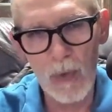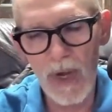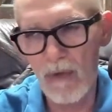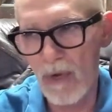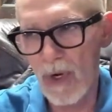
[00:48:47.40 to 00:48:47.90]
We
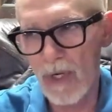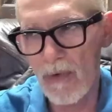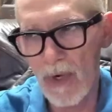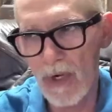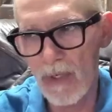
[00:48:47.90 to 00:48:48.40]
have a very,
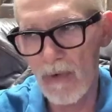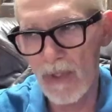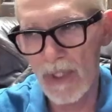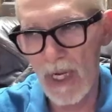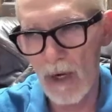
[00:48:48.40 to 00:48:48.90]
very
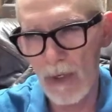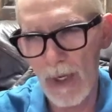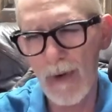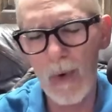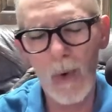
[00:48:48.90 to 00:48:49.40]
diverse county.
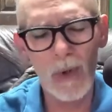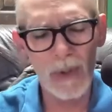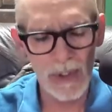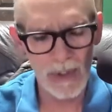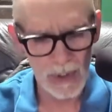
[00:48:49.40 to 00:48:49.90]
Of
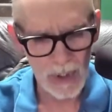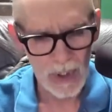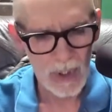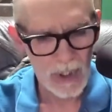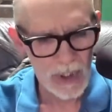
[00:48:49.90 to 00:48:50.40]
course,
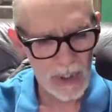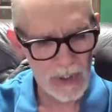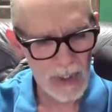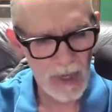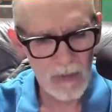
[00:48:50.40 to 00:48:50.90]

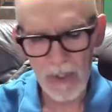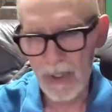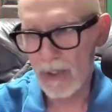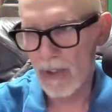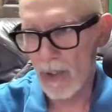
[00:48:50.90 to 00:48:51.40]
it's heavily
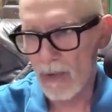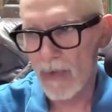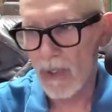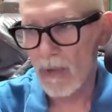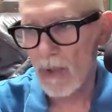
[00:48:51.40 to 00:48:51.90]

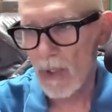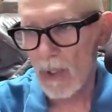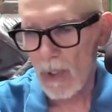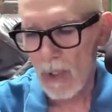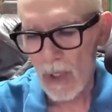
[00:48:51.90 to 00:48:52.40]
conservative,
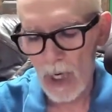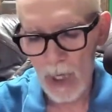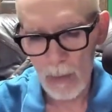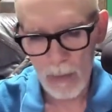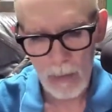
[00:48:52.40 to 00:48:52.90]

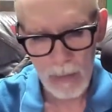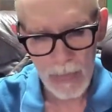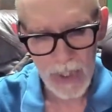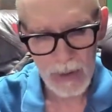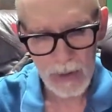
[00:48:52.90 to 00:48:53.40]

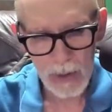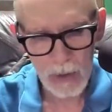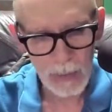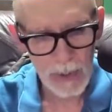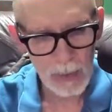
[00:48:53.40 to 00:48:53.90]
but
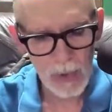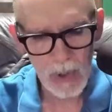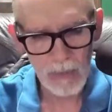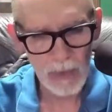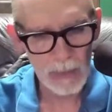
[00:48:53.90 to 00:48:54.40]
people
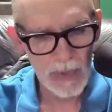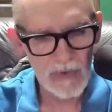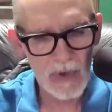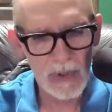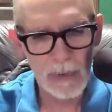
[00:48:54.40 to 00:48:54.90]
come from
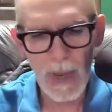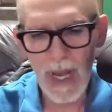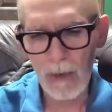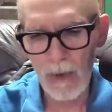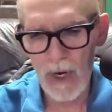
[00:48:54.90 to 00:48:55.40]
diverse
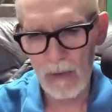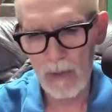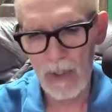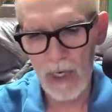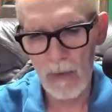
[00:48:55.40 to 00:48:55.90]

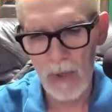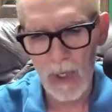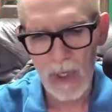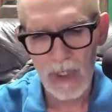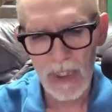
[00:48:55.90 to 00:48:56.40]
backgrounds and have
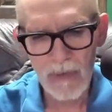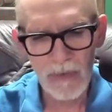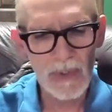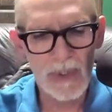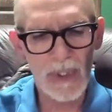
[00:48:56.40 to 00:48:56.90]

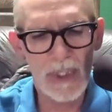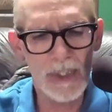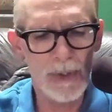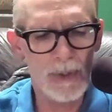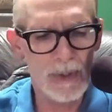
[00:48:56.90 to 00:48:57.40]
different
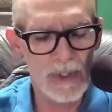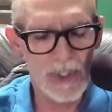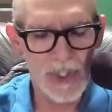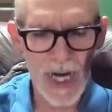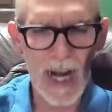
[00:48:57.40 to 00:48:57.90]
issues
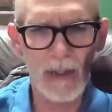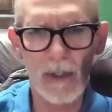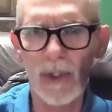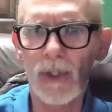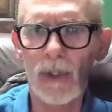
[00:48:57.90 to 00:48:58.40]
and
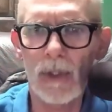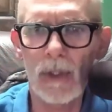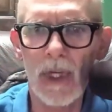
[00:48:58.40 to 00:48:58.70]
challenges.